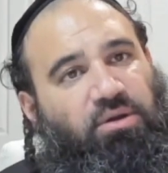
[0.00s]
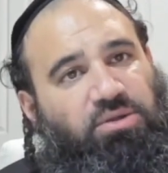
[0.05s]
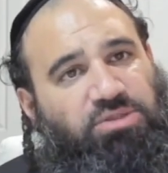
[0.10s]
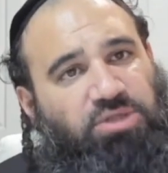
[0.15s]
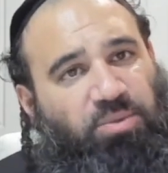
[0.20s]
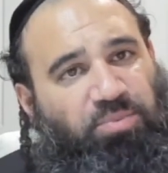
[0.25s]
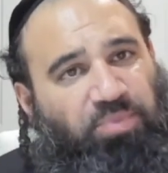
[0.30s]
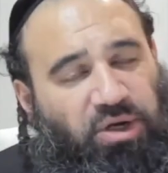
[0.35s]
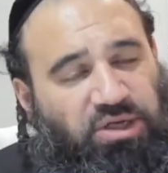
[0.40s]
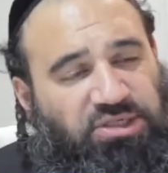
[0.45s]

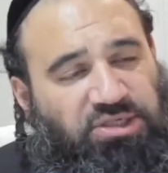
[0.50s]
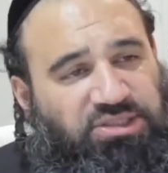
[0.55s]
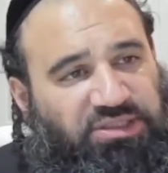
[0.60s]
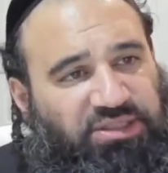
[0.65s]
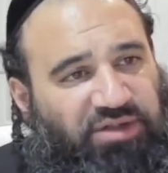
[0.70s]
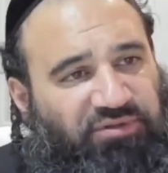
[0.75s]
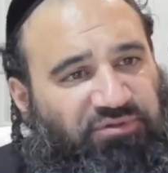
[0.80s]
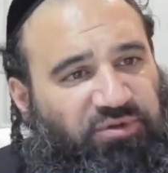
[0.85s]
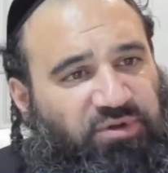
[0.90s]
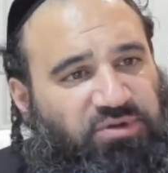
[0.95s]
So a person
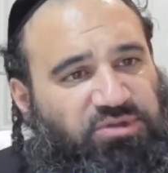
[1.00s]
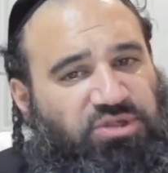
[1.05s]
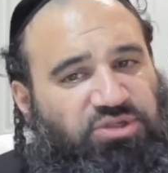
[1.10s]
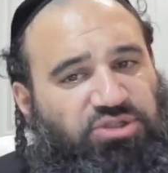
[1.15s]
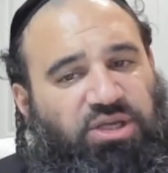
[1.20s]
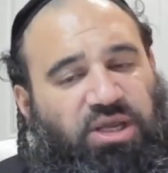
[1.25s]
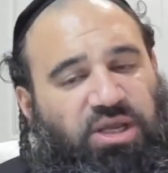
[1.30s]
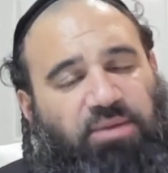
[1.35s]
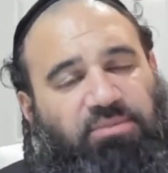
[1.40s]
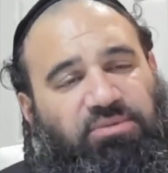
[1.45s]
that fears
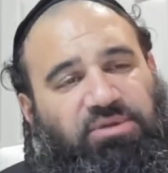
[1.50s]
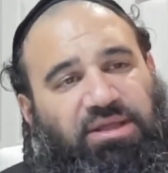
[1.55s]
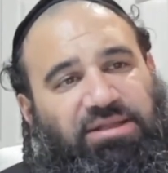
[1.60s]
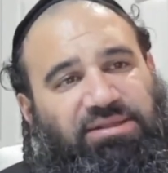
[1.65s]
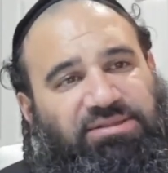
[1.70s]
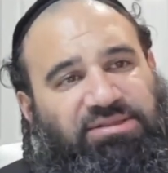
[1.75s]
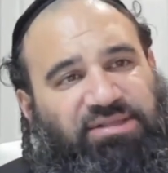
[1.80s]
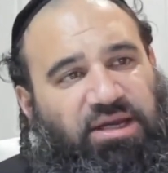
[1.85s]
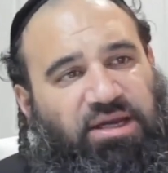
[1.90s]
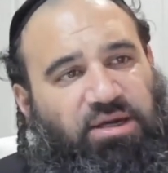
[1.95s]
Hashem, the
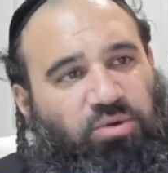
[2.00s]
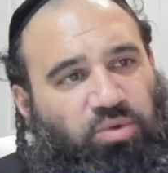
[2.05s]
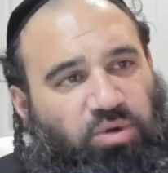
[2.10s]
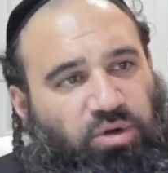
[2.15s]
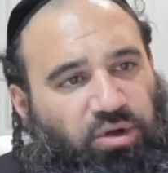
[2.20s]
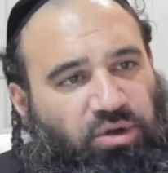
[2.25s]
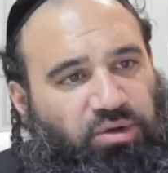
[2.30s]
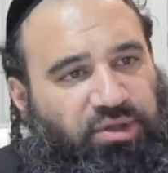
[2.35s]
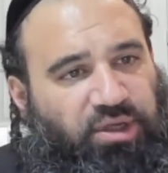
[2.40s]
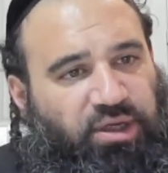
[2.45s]
entire
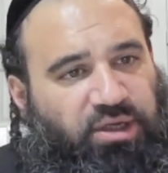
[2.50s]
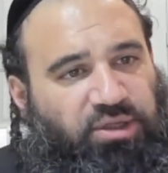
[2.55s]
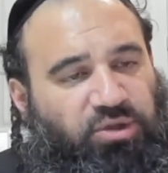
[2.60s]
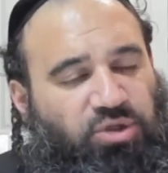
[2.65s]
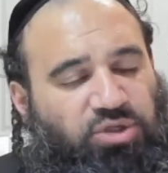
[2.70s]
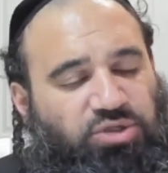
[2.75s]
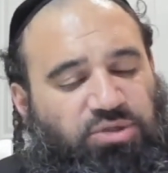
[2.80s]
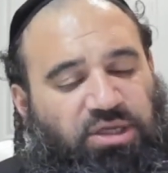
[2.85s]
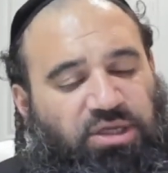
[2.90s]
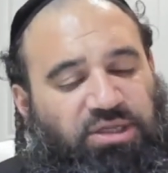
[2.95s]
world
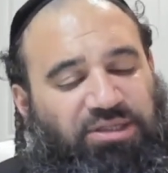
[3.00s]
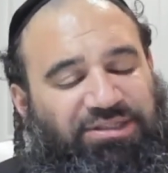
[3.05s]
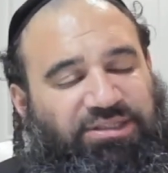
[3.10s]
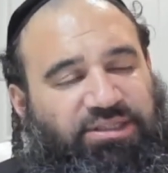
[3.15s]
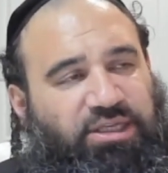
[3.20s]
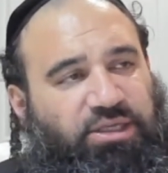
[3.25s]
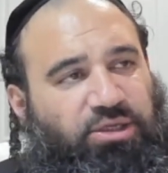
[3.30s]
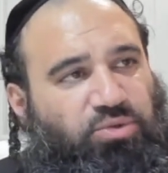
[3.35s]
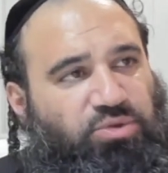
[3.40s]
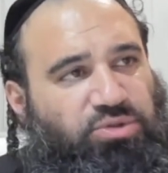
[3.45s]

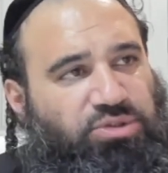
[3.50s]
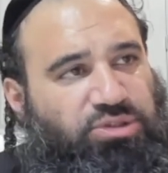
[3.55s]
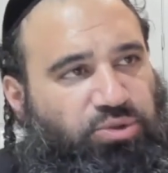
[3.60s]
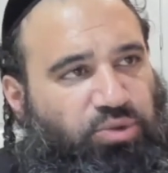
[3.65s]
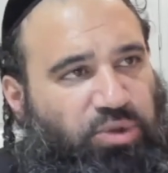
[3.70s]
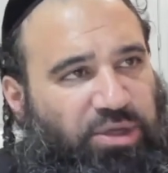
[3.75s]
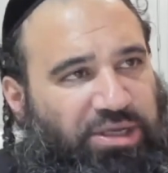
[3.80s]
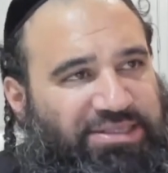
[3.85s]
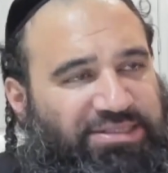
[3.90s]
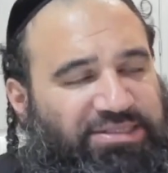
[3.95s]
continues
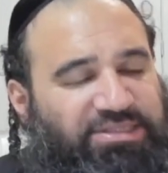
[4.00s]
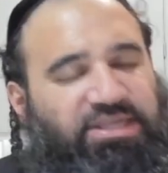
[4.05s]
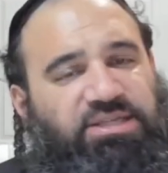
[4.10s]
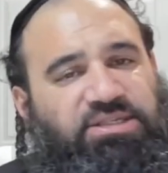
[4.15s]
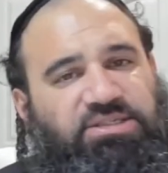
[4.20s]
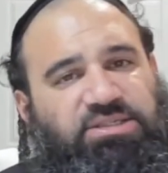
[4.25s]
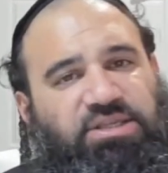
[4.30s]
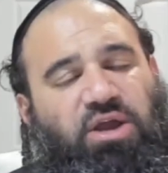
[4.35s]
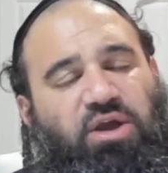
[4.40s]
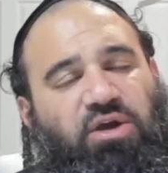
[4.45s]
to
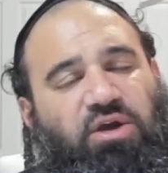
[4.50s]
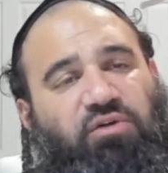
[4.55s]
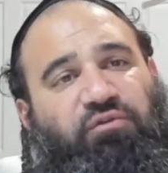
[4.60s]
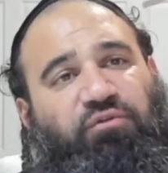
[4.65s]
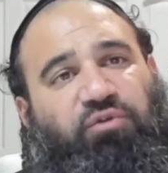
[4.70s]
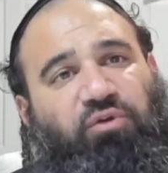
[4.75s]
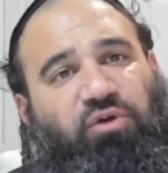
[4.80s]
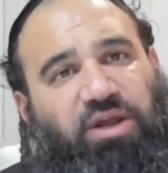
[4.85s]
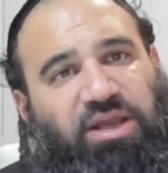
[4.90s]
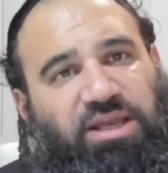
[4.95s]
exist
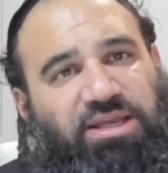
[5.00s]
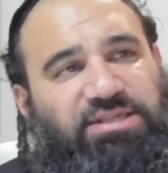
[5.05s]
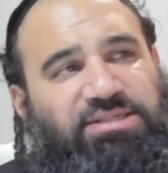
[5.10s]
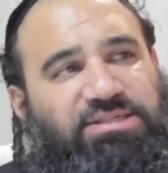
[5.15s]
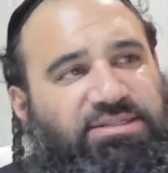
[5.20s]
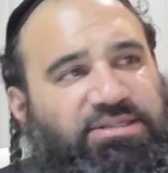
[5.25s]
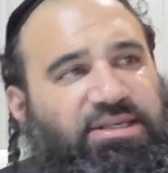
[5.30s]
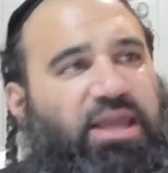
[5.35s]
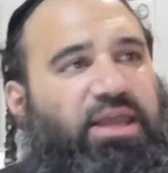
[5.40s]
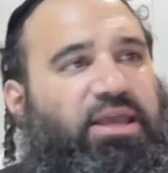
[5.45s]
for
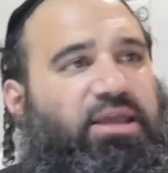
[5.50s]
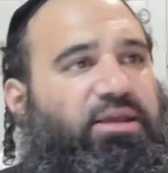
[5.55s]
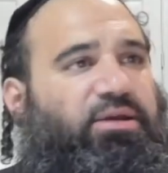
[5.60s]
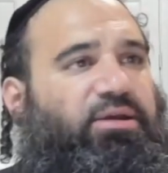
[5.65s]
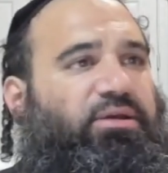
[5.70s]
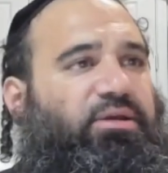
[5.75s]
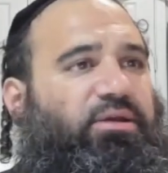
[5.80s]
His sake.